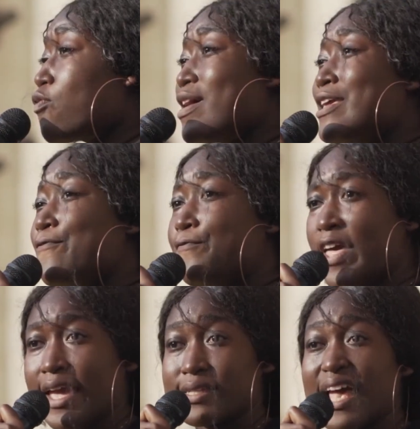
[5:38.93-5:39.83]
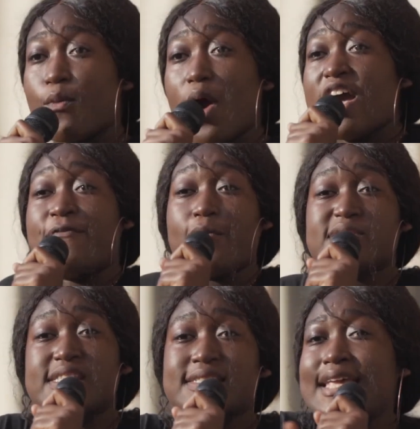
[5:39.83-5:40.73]
Here's how to use your
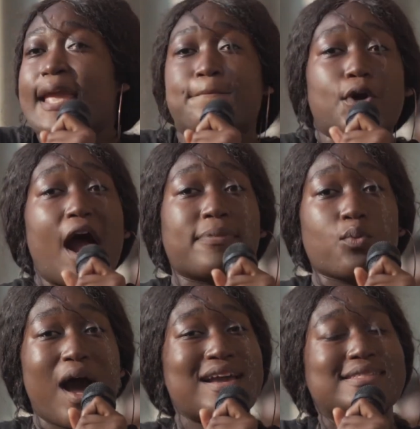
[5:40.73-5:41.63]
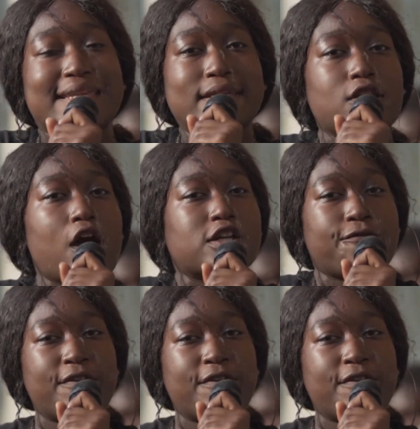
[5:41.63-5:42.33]
voice to keep the audience engaged.